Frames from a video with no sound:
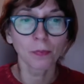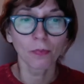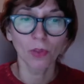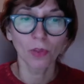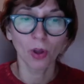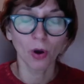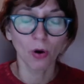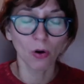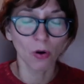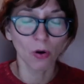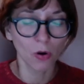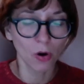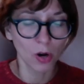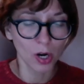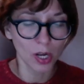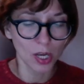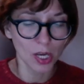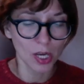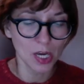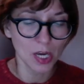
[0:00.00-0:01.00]
or
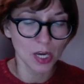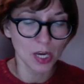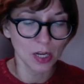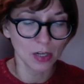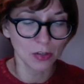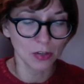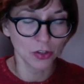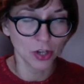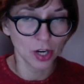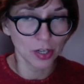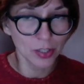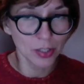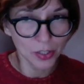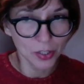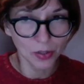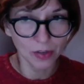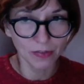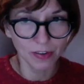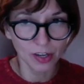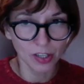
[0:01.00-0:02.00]
in Charles
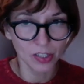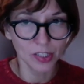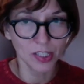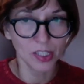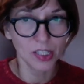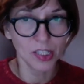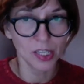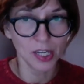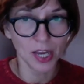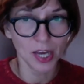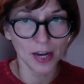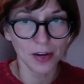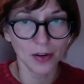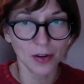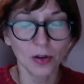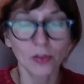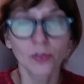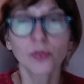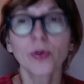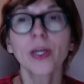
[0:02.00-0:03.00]
University and
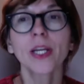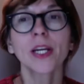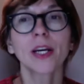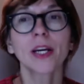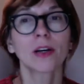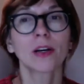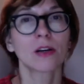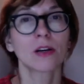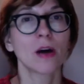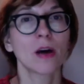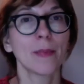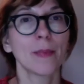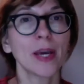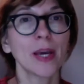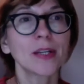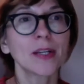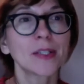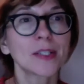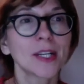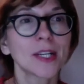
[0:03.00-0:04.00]
you're doing
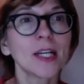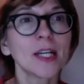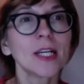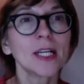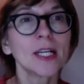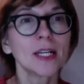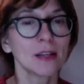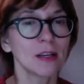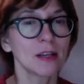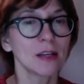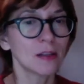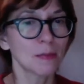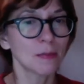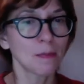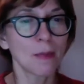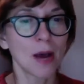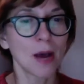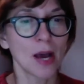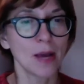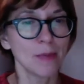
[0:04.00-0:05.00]
economics, it
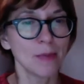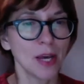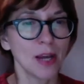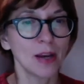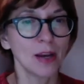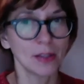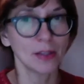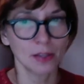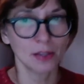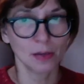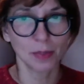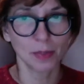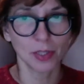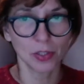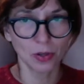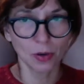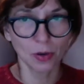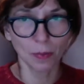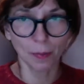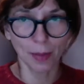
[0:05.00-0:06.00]
might be a little bit
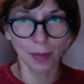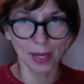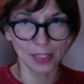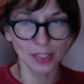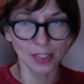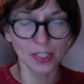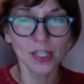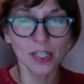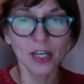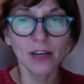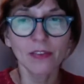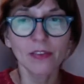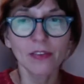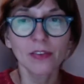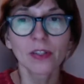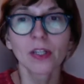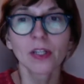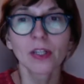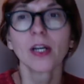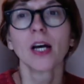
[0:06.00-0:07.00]
competitive,
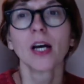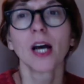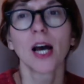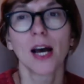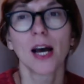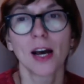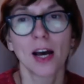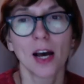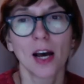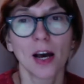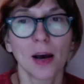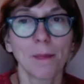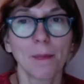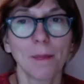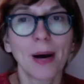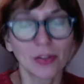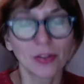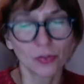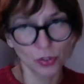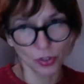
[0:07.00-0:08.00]

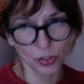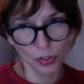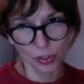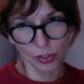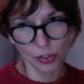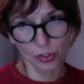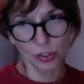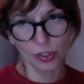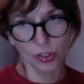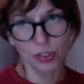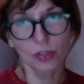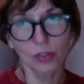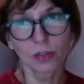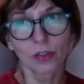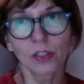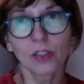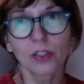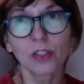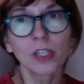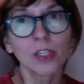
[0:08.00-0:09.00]
but
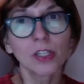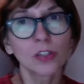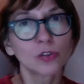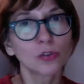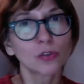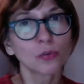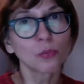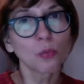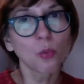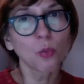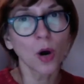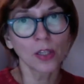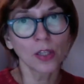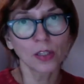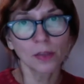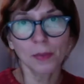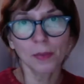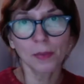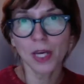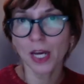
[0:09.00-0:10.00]
it
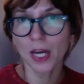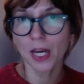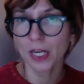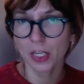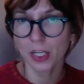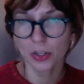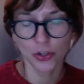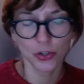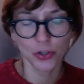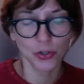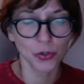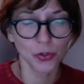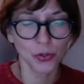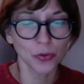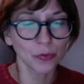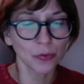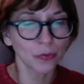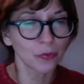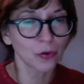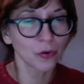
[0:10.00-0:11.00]
won't be an issue
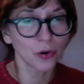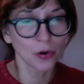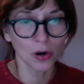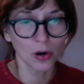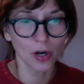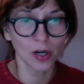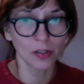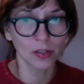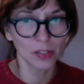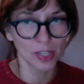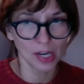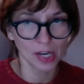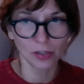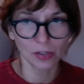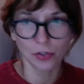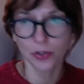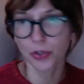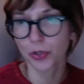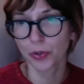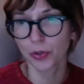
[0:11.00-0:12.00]
for
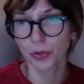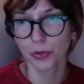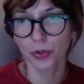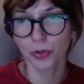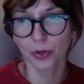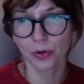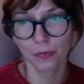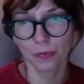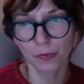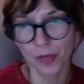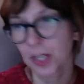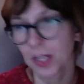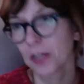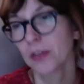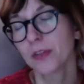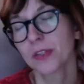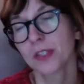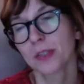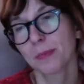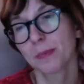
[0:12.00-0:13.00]
Tartu,
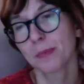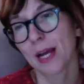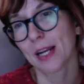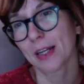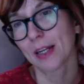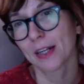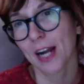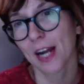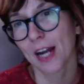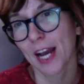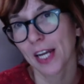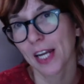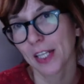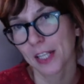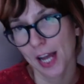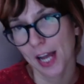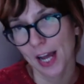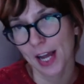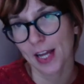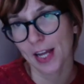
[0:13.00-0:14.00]
Corvinus, Belgrade,
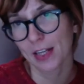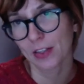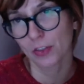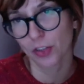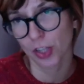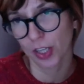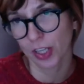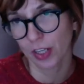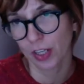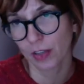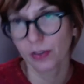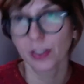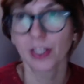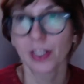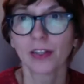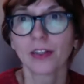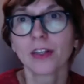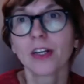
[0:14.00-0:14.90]
and Jagiellonian.